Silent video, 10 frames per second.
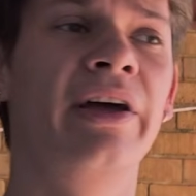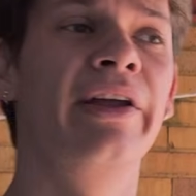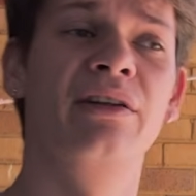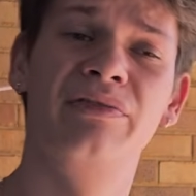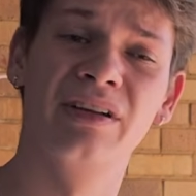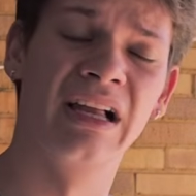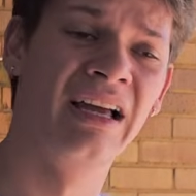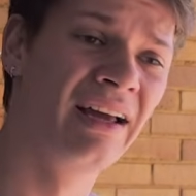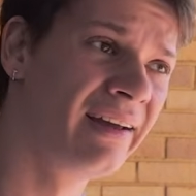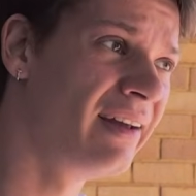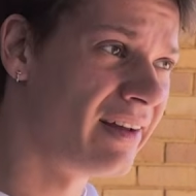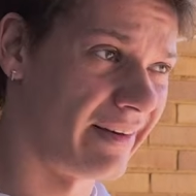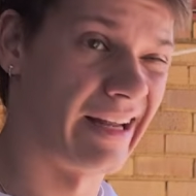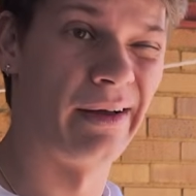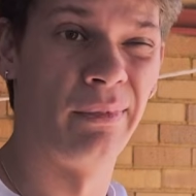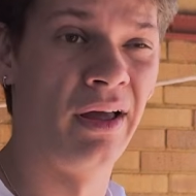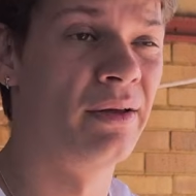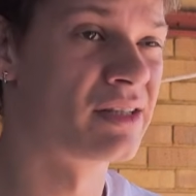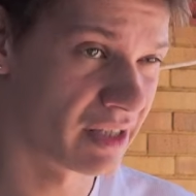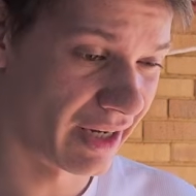and you feel, damn,
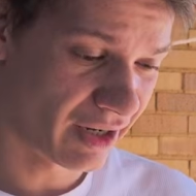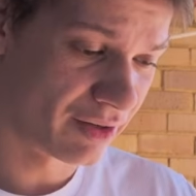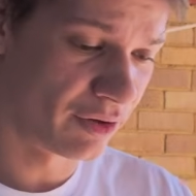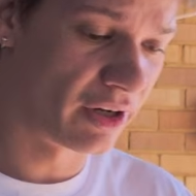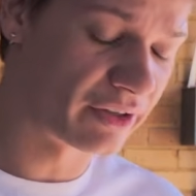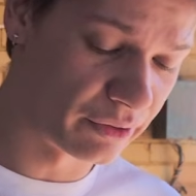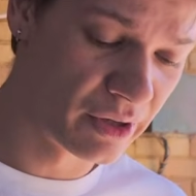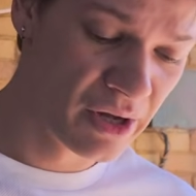it's getting kind of hard to